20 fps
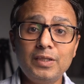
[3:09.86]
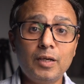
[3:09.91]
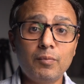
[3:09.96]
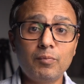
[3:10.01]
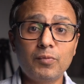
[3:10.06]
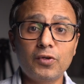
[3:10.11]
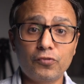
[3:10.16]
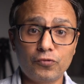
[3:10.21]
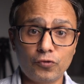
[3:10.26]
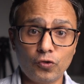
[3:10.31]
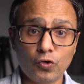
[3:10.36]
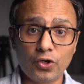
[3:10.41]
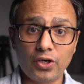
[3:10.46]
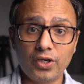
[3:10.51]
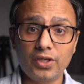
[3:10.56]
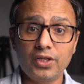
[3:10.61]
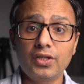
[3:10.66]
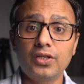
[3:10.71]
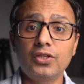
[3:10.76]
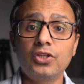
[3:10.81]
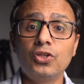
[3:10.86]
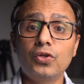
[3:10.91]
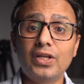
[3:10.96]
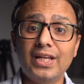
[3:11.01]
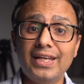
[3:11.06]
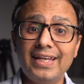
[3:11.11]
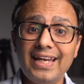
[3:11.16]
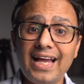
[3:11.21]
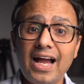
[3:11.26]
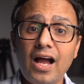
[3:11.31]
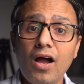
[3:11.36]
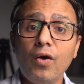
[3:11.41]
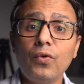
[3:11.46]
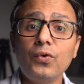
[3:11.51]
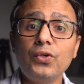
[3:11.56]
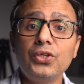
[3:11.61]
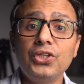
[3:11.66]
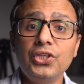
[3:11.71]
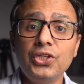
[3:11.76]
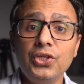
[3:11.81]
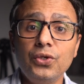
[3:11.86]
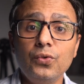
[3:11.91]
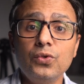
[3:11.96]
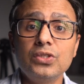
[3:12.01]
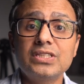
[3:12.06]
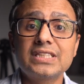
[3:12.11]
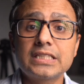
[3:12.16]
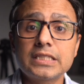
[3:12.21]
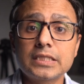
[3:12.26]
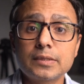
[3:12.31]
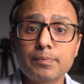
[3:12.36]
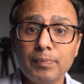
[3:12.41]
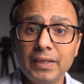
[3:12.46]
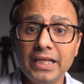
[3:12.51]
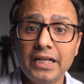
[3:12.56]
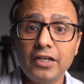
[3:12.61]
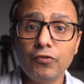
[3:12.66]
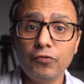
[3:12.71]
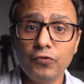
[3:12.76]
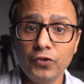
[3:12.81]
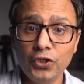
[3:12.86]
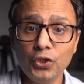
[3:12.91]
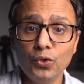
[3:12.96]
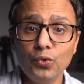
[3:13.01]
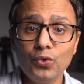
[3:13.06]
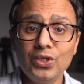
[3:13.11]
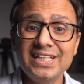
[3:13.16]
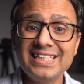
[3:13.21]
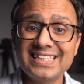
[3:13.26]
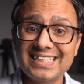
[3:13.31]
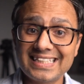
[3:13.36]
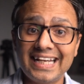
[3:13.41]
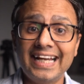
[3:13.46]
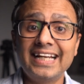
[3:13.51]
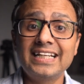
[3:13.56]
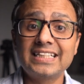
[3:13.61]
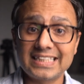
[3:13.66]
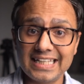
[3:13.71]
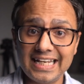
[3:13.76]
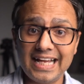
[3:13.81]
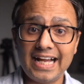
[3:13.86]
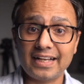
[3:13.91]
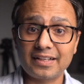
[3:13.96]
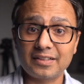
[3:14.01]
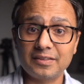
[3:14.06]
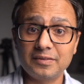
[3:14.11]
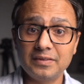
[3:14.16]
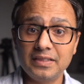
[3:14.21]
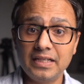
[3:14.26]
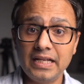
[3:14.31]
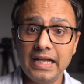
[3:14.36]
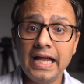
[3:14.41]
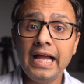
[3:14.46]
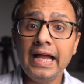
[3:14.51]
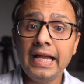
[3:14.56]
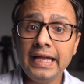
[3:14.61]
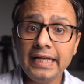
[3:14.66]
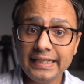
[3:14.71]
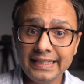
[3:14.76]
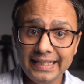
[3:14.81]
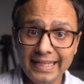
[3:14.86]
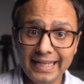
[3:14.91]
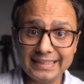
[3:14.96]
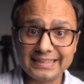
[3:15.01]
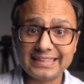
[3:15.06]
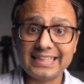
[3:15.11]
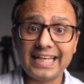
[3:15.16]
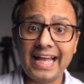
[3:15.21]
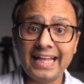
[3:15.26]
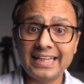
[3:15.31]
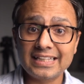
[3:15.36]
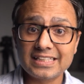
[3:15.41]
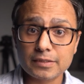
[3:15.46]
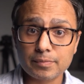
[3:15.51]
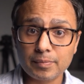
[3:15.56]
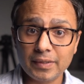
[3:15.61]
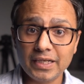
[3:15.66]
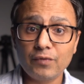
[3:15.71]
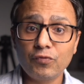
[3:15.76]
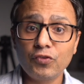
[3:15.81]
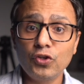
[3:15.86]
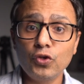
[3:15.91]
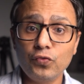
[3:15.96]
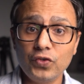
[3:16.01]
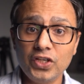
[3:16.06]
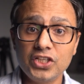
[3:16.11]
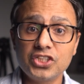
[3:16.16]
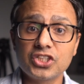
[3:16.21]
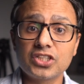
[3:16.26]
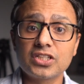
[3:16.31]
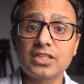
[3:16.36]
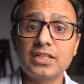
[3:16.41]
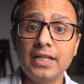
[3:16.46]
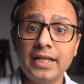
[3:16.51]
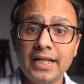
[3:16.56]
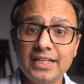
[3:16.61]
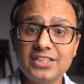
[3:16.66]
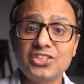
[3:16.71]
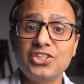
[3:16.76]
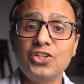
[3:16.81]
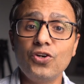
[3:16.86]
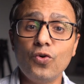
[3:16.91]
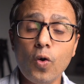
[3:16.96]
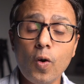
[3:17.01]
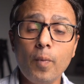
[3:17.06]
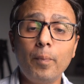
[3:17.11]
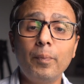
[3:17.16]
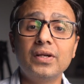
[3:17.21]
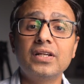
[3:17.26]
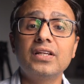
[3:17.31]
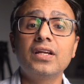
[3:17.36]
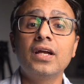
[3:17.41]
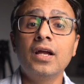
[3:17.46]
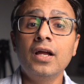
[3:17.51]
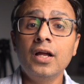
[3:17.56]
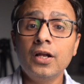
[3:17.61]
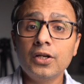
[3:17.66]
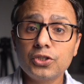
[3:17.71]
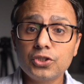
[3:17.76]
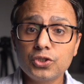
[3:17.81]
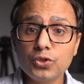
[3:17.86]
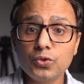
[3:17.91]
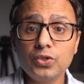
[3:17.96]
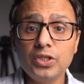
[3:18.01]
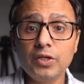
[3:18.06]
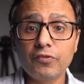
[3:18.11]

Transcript: number four, you can now use Splitview inside Slack. Yes, and Splitview features lets you open two